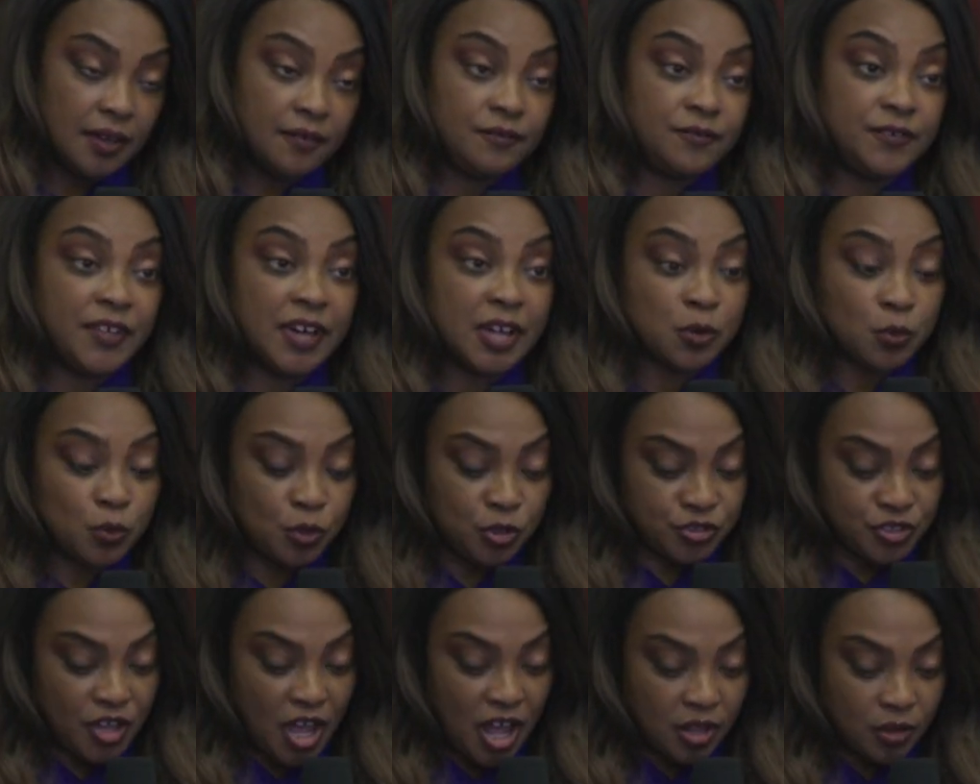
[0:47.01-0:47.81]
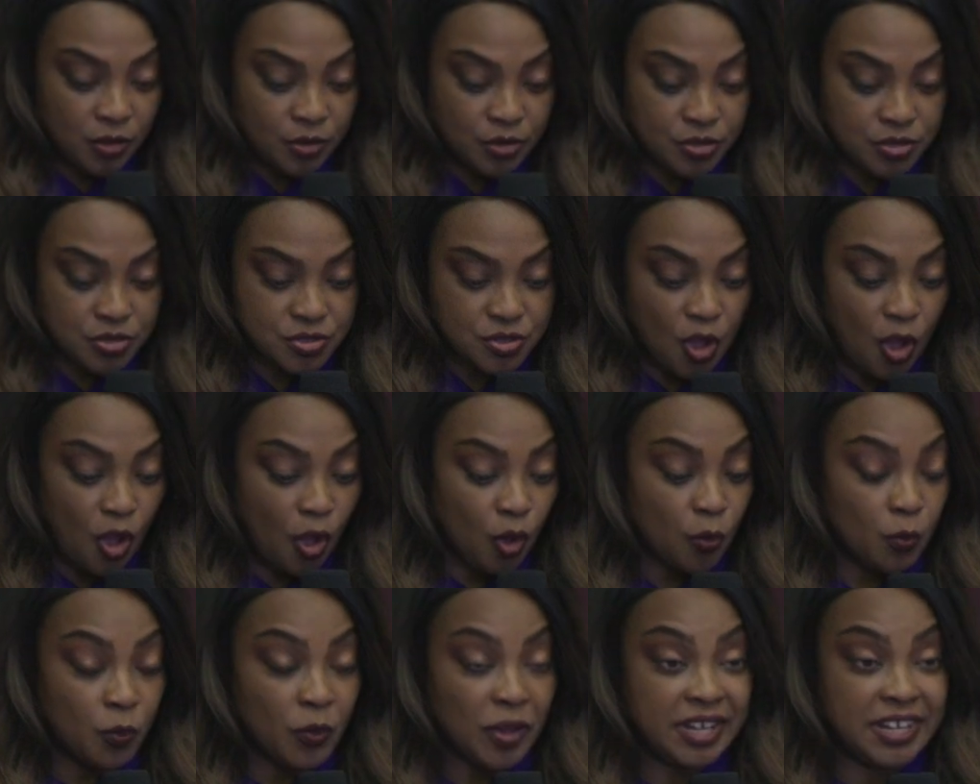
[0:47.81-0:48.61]
Federal dollars
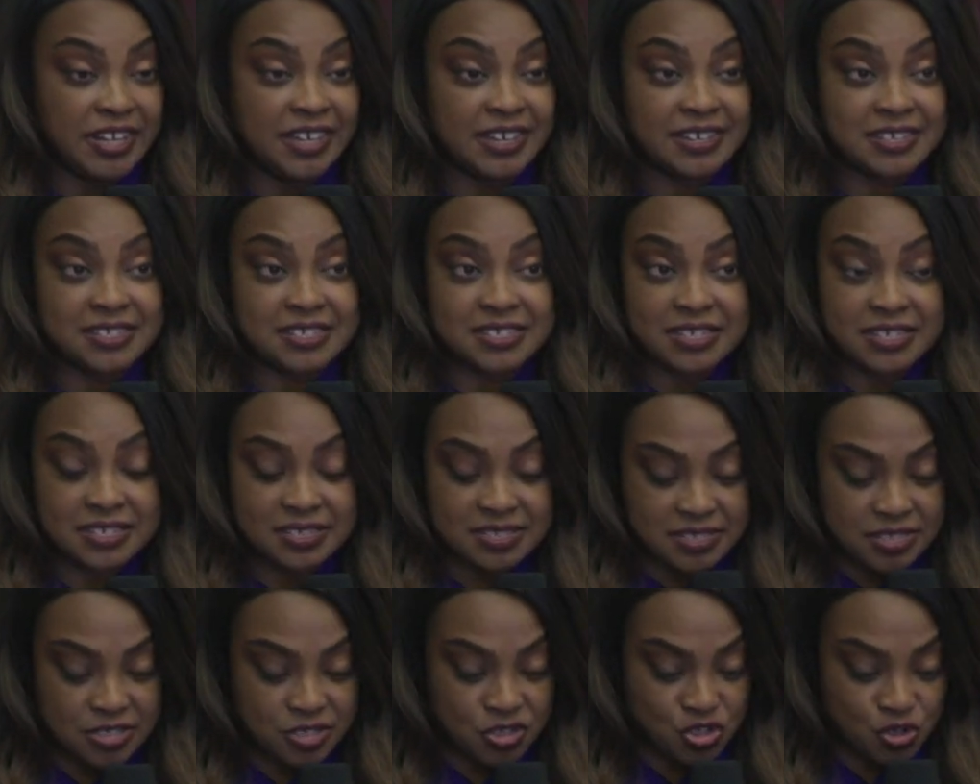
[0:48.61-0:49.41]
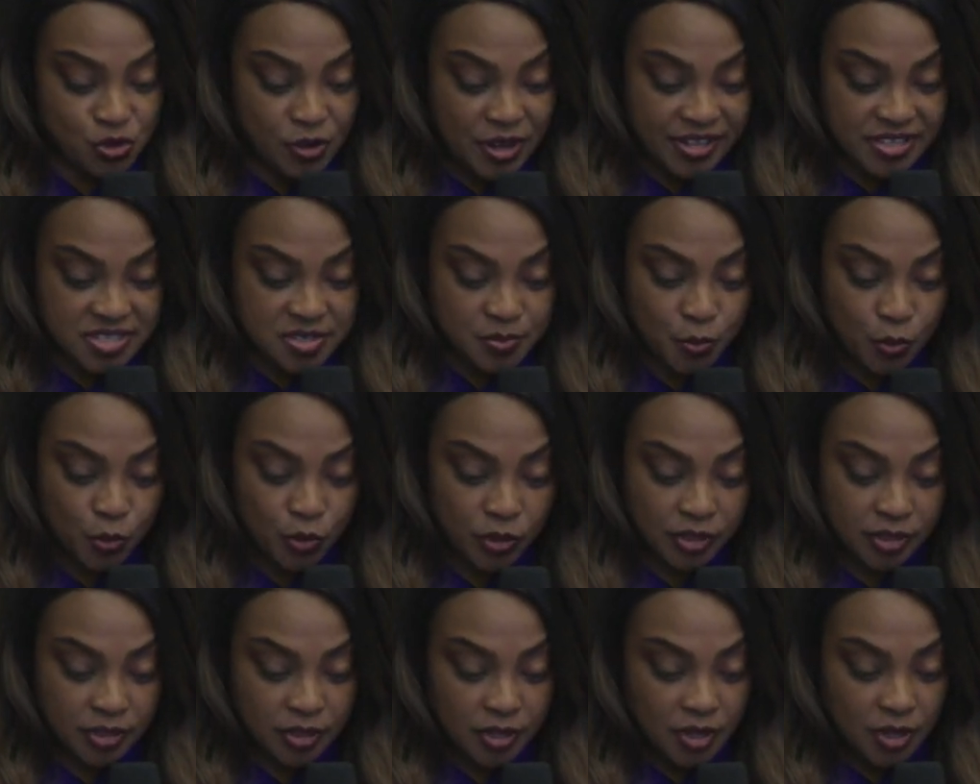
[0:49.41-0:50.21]
already exist to
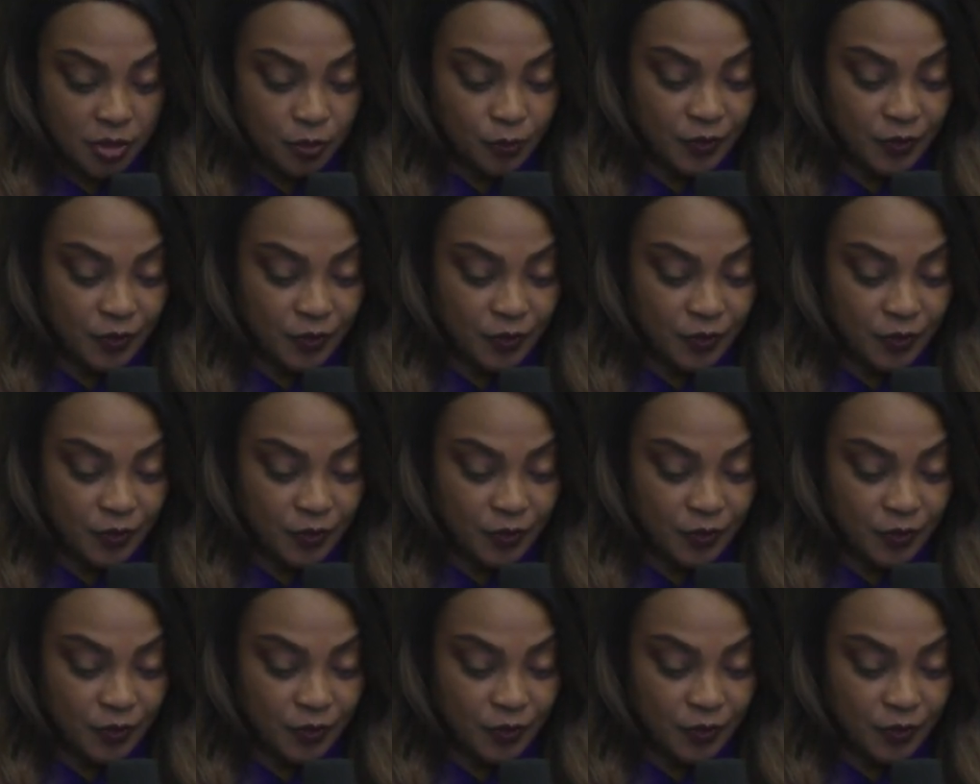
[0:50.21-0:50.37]
transport